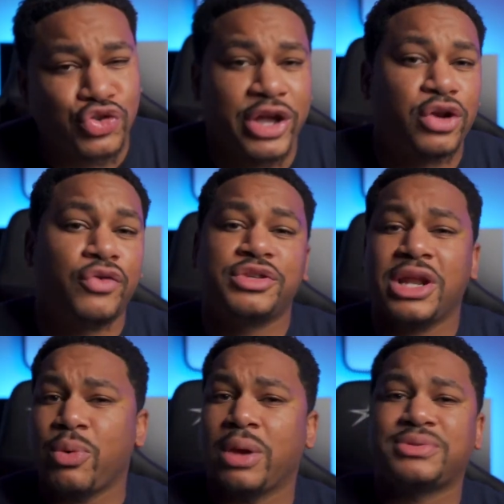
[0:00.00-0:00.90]
So head over to
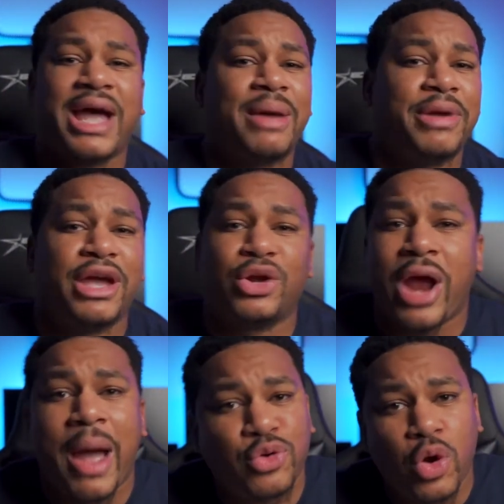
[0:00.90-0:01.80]
their website, man.
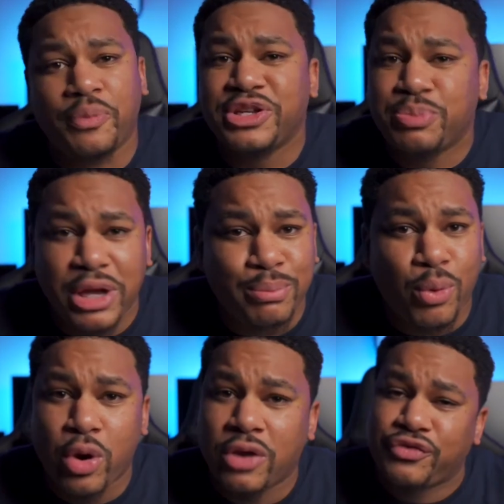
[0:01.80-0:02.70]
Grab you up this big boy.